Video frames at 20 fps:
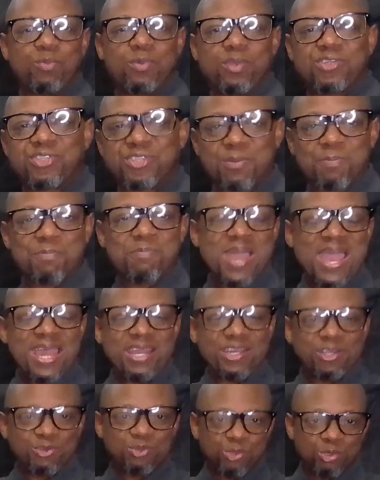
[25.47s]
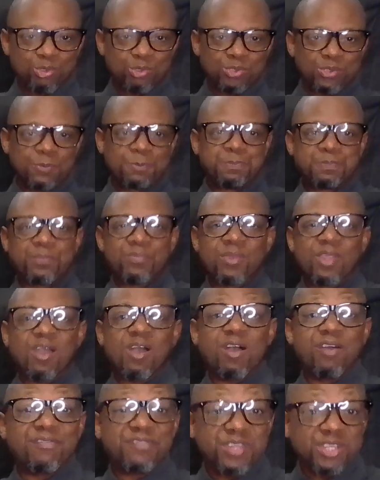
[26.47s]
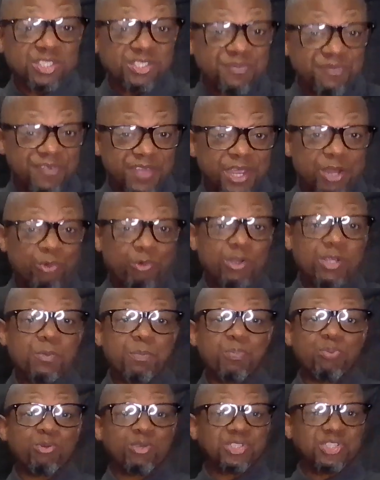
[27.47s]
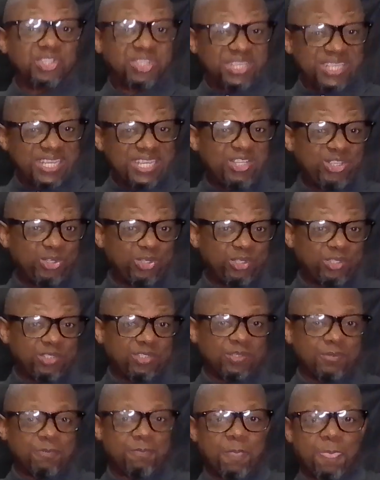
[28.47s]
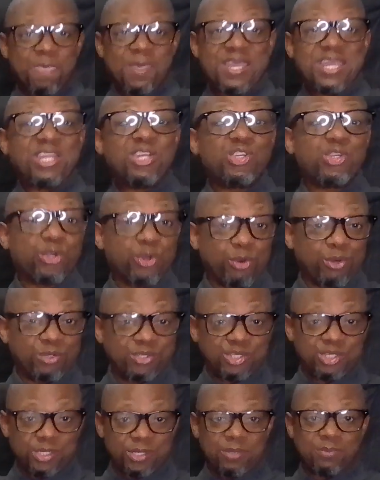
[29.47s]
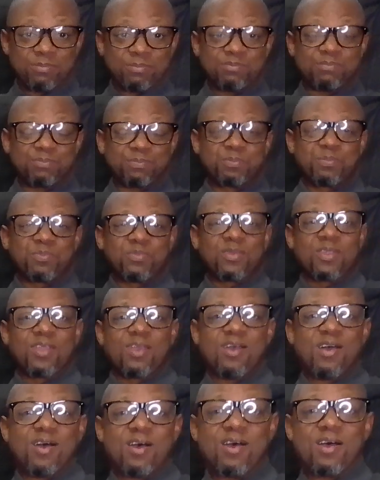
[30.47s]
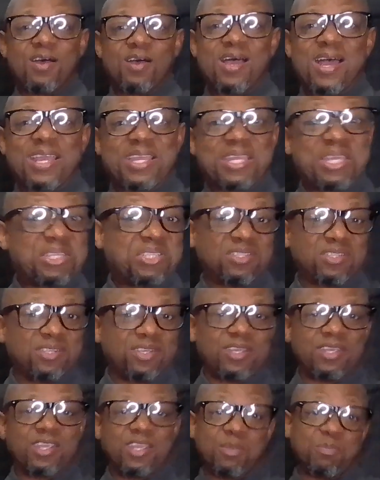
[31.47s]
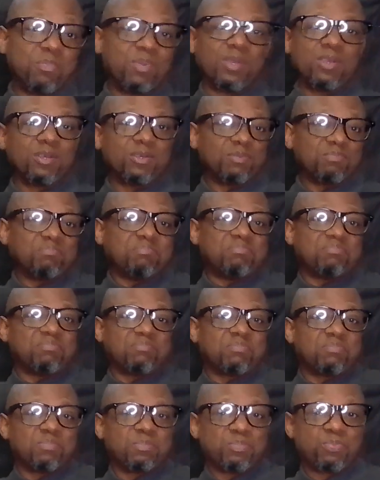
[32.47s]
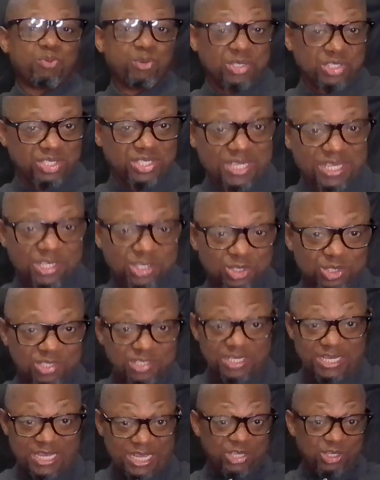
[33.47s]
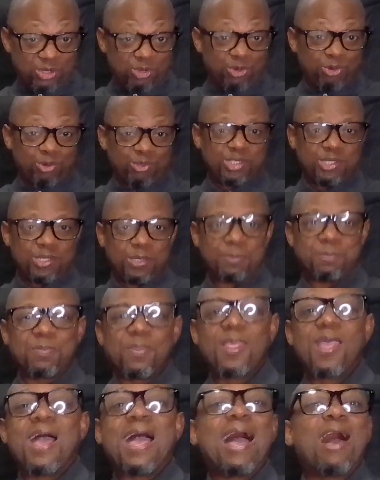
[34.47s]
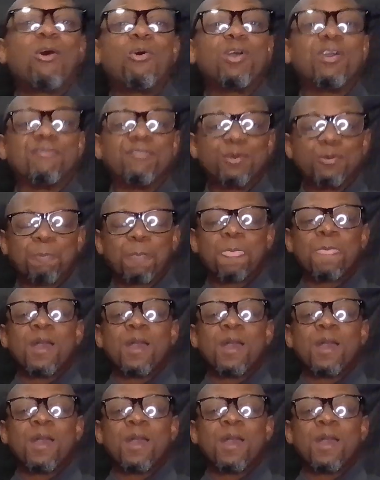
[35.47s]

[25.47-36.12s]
some managers of this very prestigious internship. I guess it can be a prestigious internship. However,